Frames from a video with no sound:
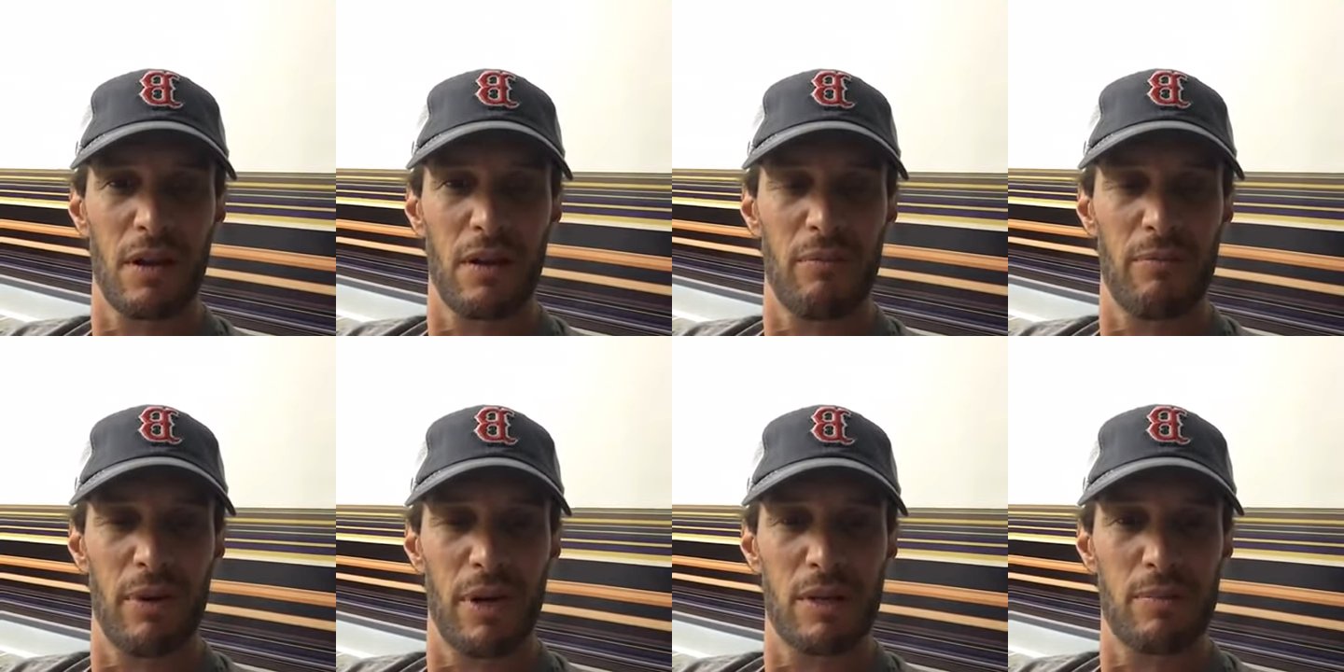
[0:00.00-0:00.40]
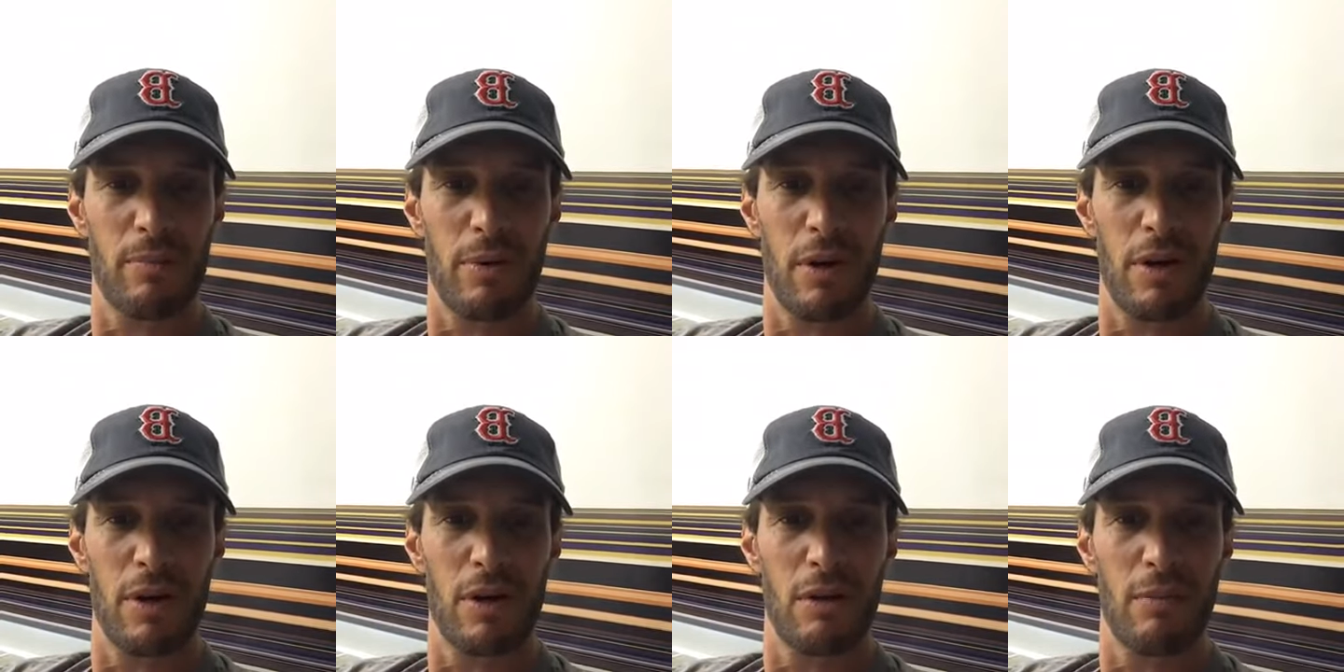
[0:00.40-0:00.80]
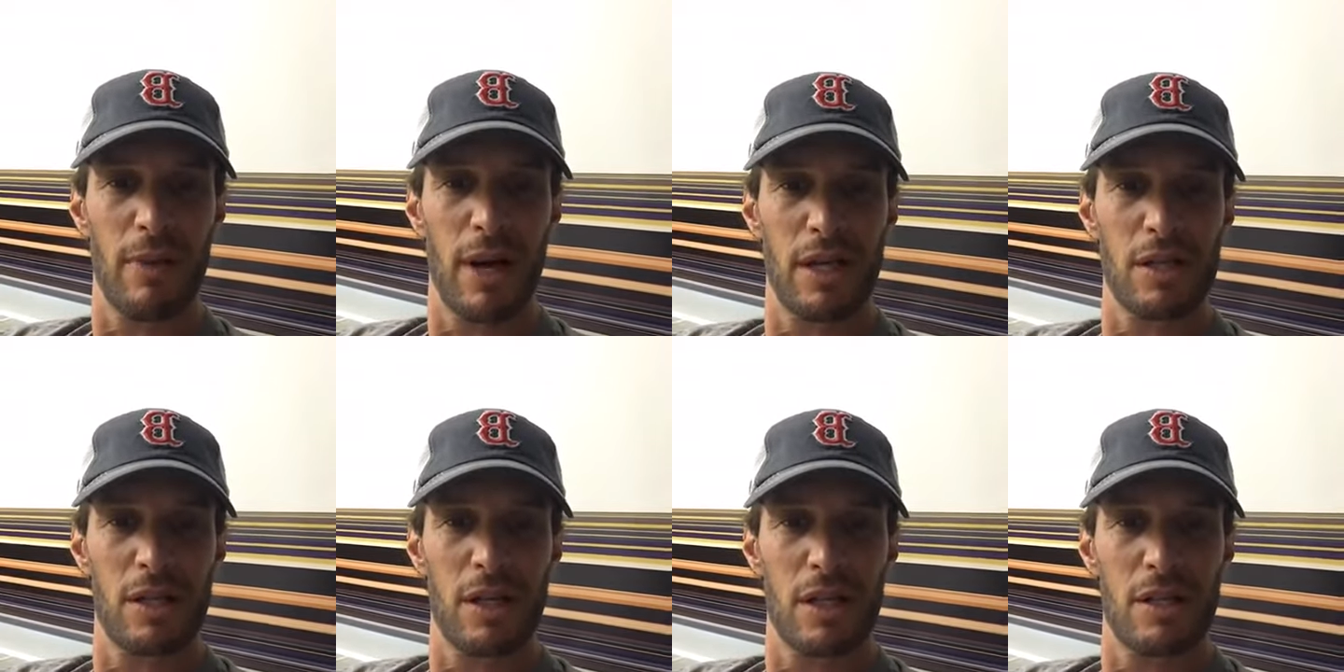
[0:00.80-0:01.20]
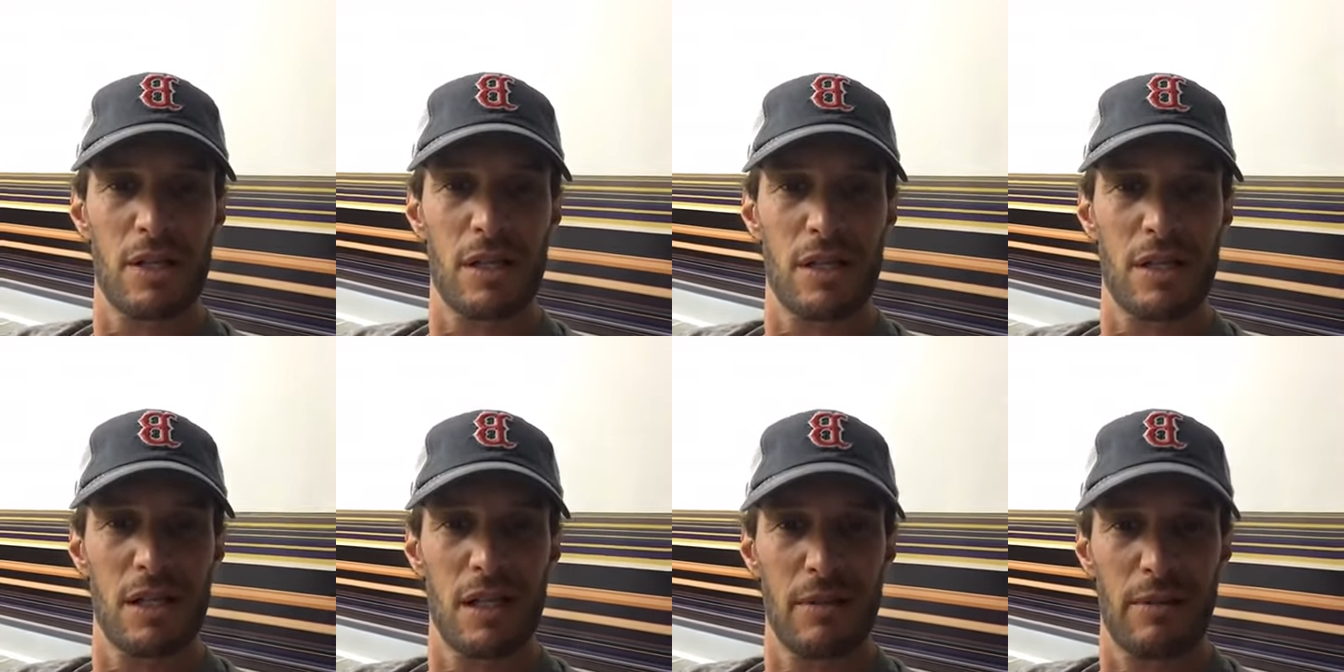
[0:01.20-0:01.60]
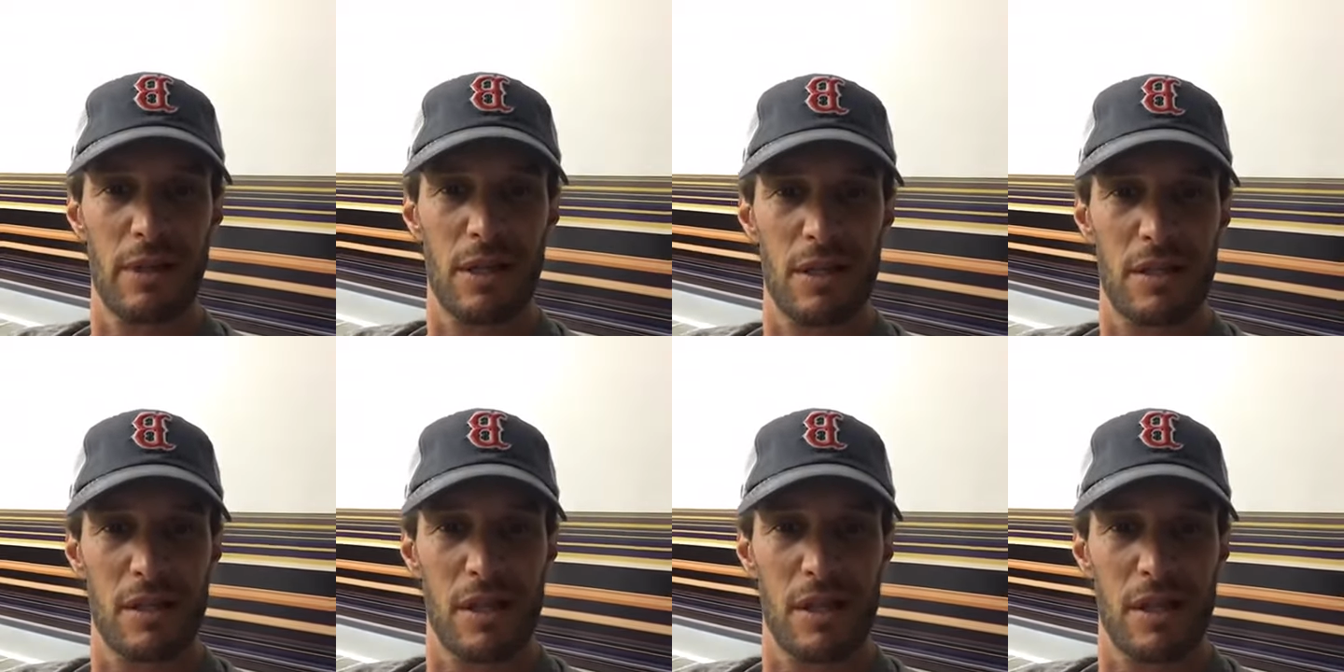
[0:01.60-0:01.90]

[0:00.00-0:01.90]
Best part, your imagination is limitless.